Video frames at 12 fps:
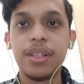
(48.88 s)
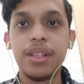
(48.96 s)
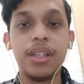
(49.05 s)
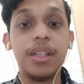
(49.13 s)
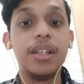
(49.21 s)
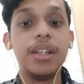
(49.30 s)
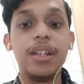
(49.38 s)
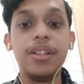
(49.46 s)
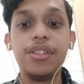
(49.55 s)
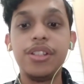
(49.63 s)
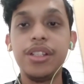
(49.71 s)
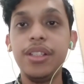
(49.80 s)
In
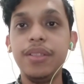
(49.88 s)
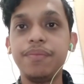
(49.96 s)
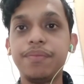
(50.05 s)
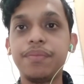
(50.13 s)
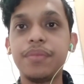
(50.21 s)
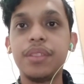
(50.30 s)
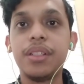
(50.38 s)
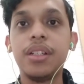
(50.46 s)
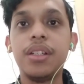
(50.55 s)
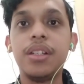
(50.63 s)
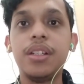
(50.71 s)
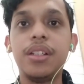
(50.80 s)
addition,
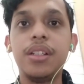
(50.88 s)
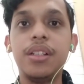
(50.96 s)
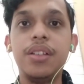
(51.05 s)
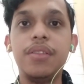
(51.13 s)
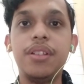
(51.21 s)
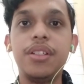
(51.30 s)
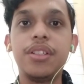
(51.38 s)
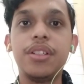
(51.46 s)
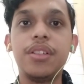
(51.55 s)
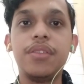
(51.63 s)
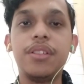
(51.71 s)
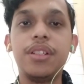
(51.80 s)
the definition
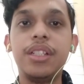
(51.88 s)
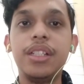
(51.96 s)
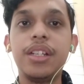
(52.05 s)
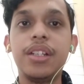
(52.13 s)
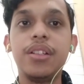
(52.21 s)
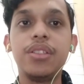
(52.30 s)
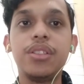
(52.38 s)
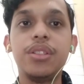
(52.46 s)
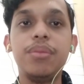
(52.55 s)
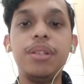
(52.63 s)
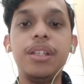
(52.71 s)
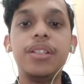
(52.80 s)
of learning can also
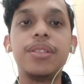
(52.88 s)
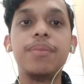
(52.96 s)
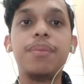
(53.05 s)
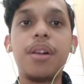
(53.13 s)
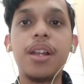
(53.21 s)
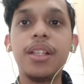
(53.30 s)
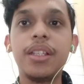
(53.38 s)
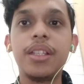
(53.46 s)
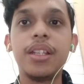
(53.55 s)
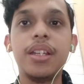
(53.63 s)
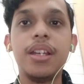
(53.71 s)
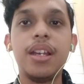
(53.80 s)
be interpreted
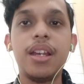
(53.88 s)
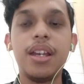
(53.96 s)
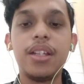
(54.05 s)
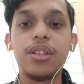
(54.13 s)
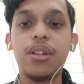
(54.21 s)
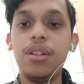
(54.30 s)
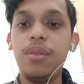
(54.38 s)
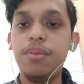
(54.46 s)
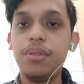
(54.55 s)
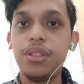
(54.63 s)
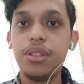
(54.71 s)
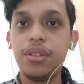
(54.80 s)
as all
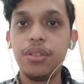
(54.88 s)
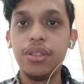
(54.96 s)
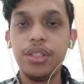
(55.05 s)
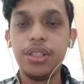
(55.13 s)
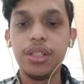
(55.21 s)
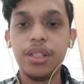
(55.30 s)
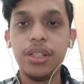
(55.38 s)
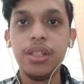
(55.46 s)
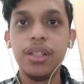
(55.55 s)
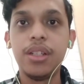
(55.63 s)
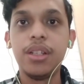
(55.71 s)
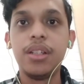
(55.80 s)
psychological
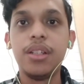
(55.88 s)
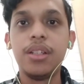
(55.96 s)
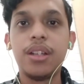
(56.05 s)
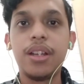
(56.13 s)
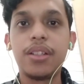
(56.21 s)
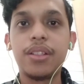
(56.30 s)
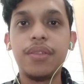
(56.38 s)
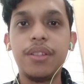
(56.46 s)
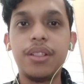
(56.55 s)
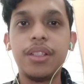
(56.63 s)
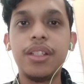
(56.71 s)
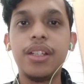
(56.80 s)

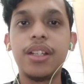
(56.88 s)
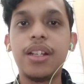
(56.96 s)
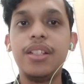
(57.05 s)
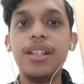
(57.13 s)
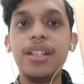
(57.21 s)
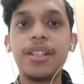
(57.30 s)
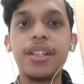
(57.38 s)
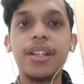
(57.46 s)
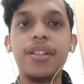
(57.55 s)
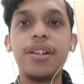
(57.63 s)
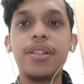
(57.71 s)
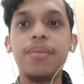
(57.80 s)
activities that are then
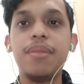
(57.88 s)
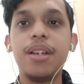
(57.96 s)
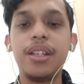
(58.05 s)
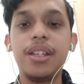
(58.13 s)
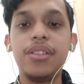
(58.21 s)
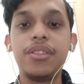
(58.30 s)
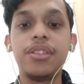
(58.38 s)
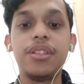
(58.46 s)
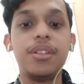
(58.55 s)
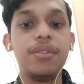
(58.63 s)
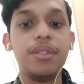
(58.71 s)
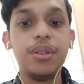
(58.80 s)
carried out by each
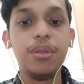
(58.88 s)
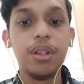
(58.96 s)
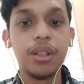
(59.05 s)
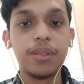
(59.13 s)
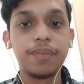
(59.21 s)
individual,